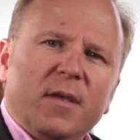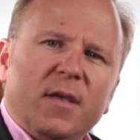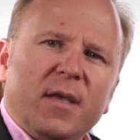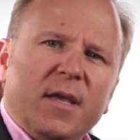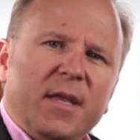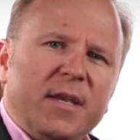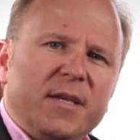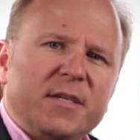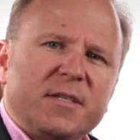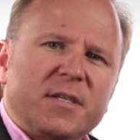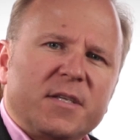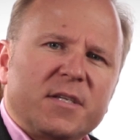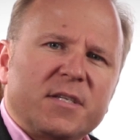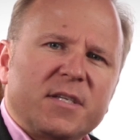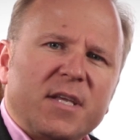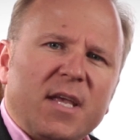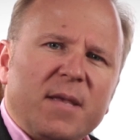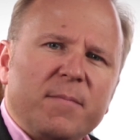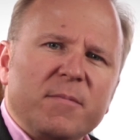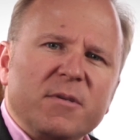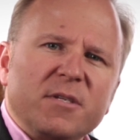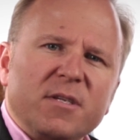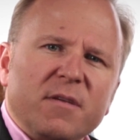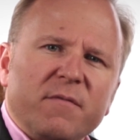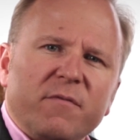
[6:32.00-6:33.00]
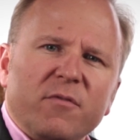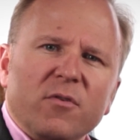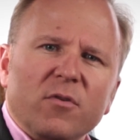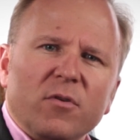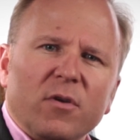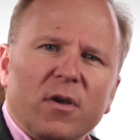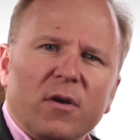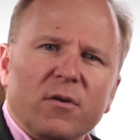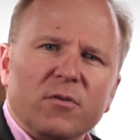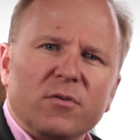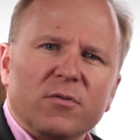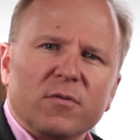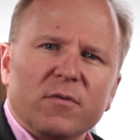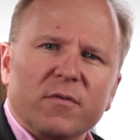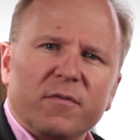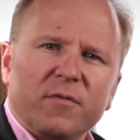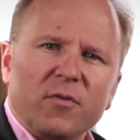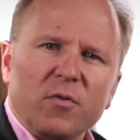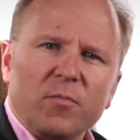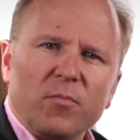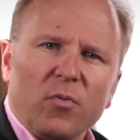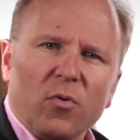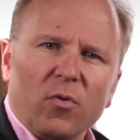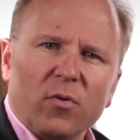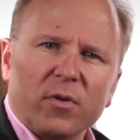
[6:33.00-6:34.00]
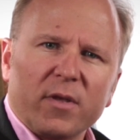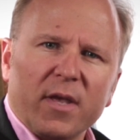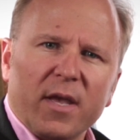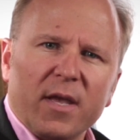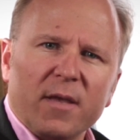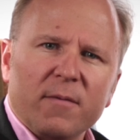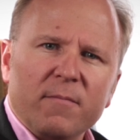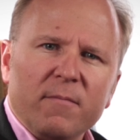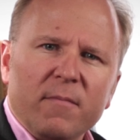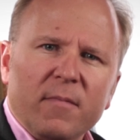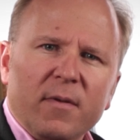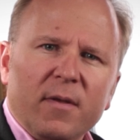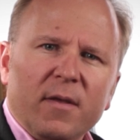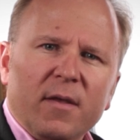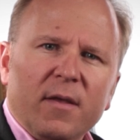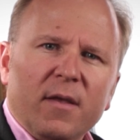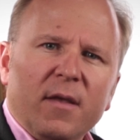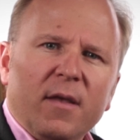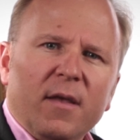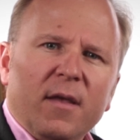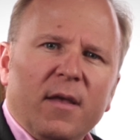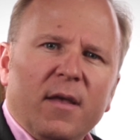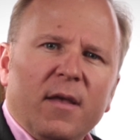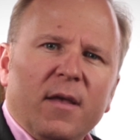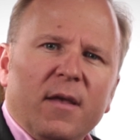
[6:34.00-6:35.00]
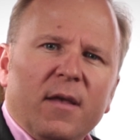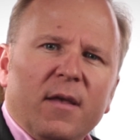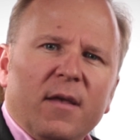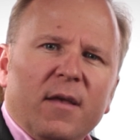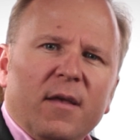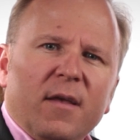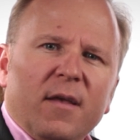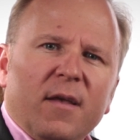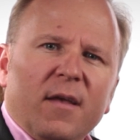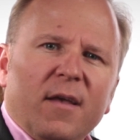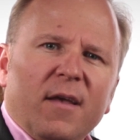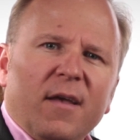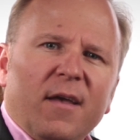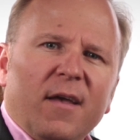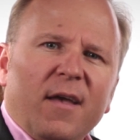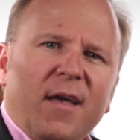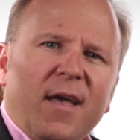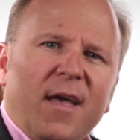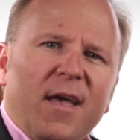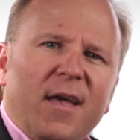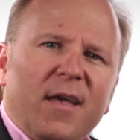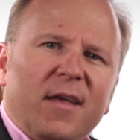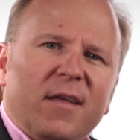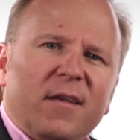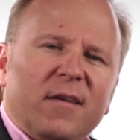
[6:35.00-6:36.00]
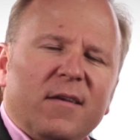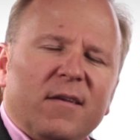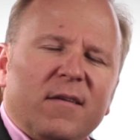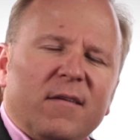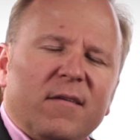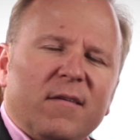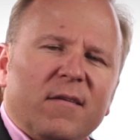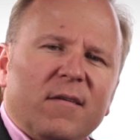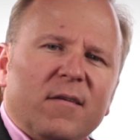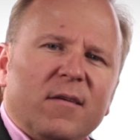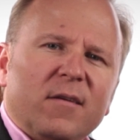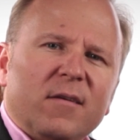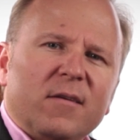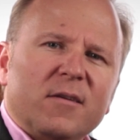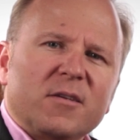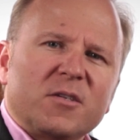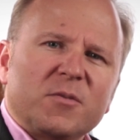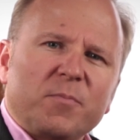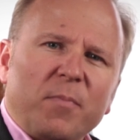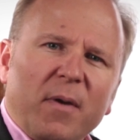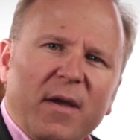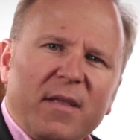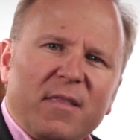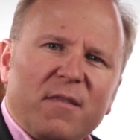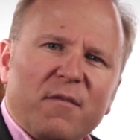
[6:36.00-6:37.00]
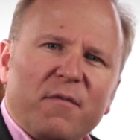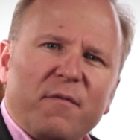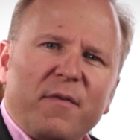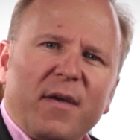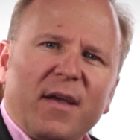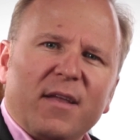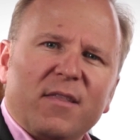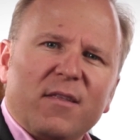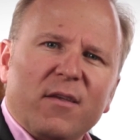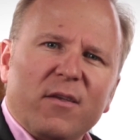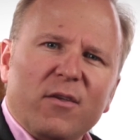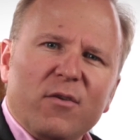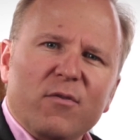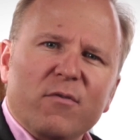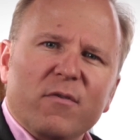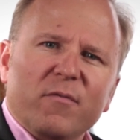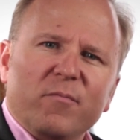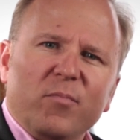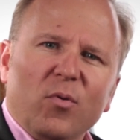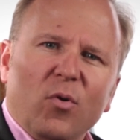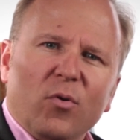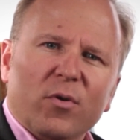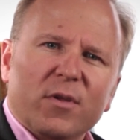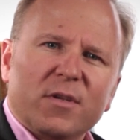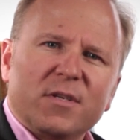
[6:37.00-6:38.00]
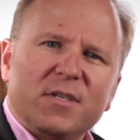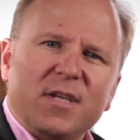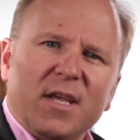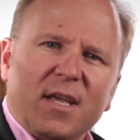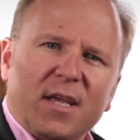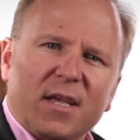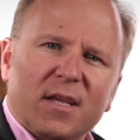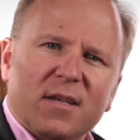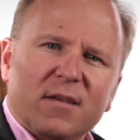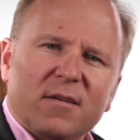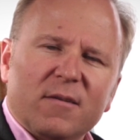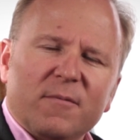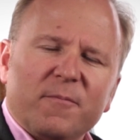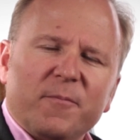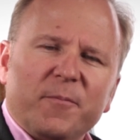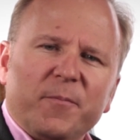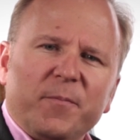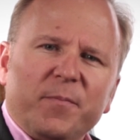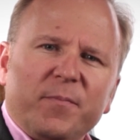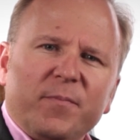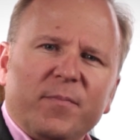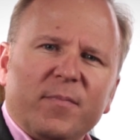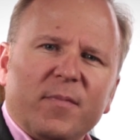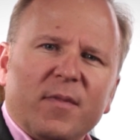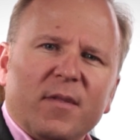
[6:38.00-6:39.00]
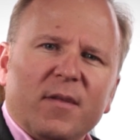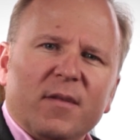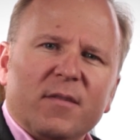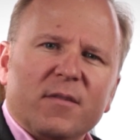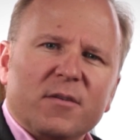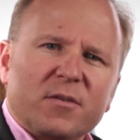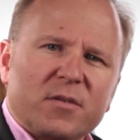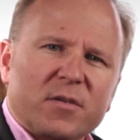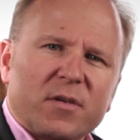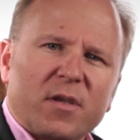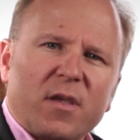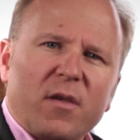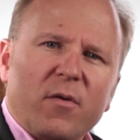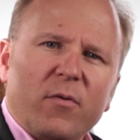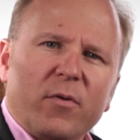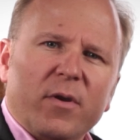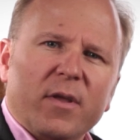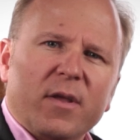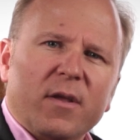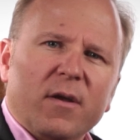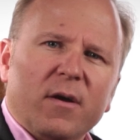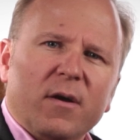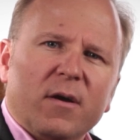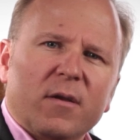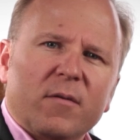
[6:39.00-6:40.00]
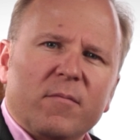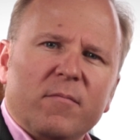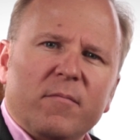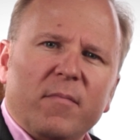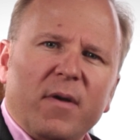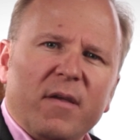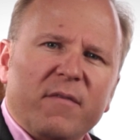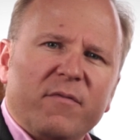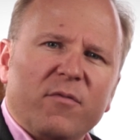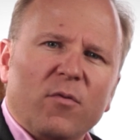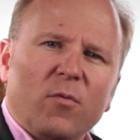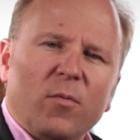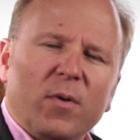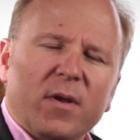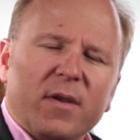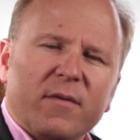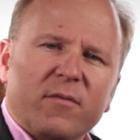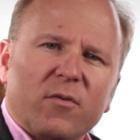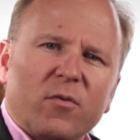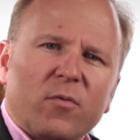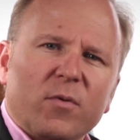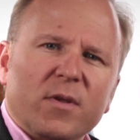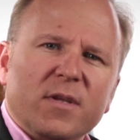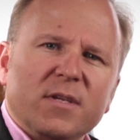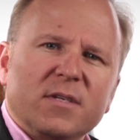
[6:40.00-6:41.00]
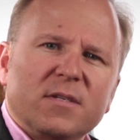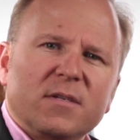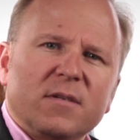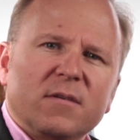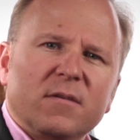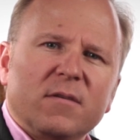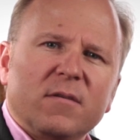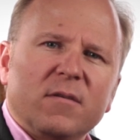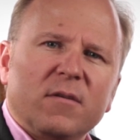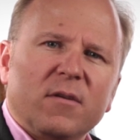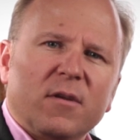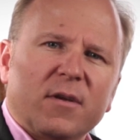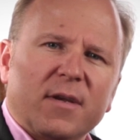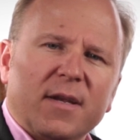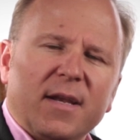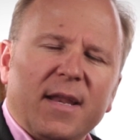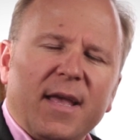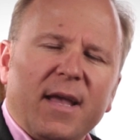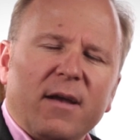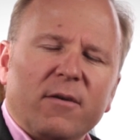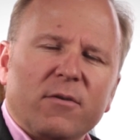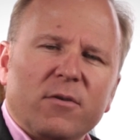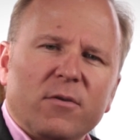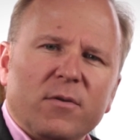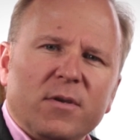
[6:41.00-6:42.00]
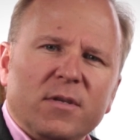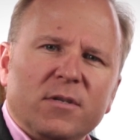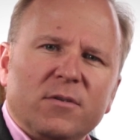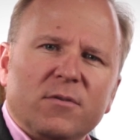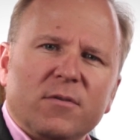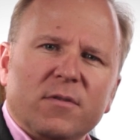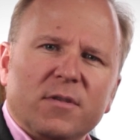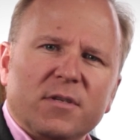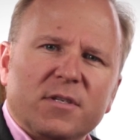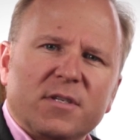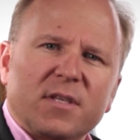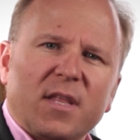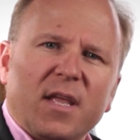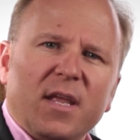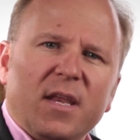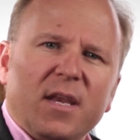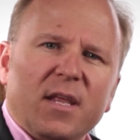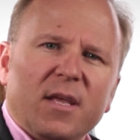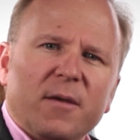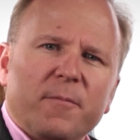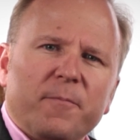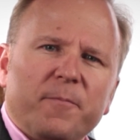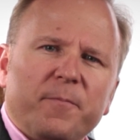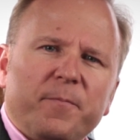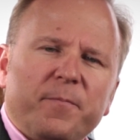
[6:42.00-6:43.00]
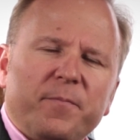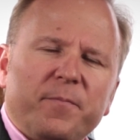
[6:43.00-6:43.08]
It is the same as if you go to a football game and despite the fact that you have bought a ticket, the security guard may for whatever reason not allow you into the stadium.